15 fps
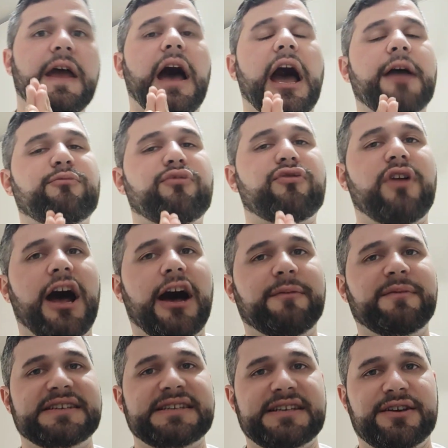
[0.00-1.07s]
I
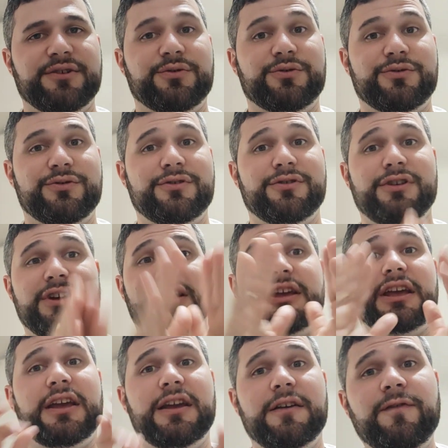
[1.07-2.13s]
promise you,
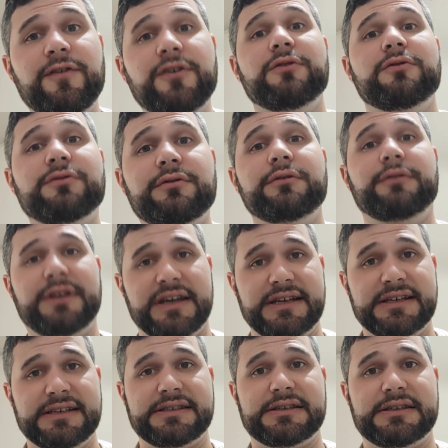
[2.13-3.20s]
if you do
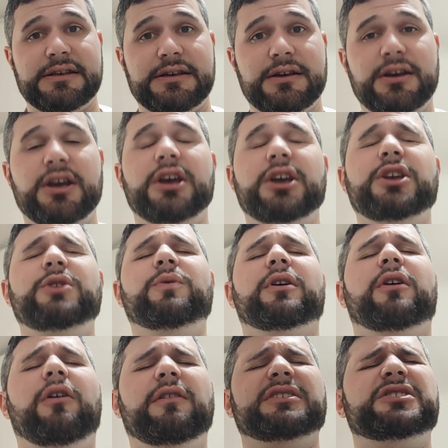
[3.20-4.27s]
this, you are
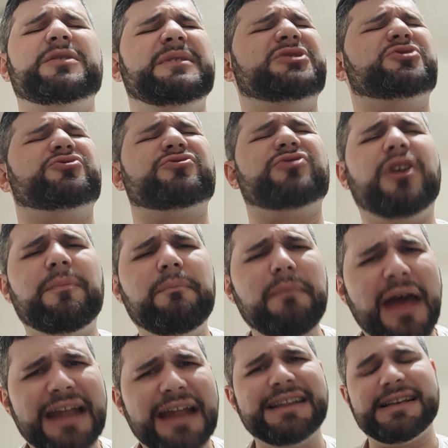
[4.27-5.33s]
going to be
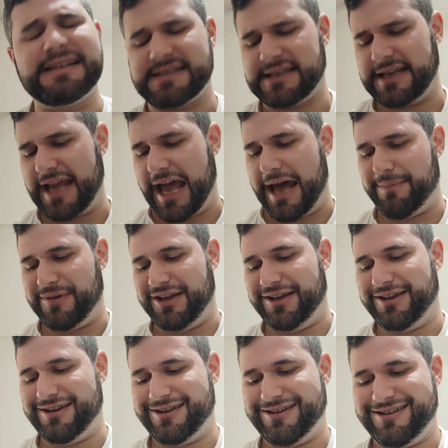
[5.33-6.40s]
tremendously happy.
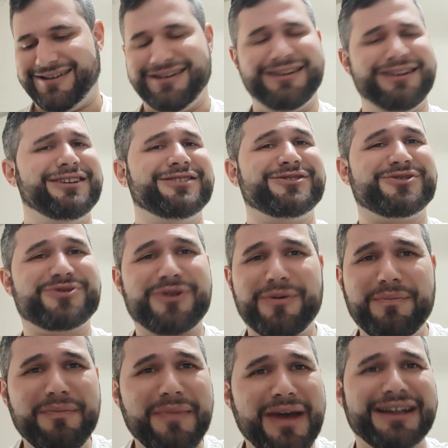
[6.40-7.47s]

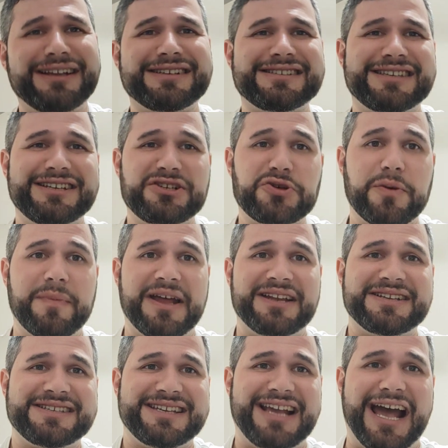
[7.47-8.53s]
Tremendously
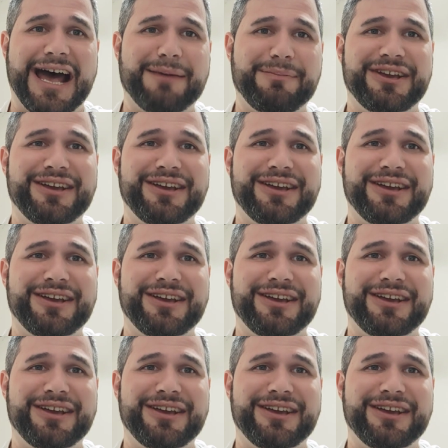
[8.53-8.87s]
happy.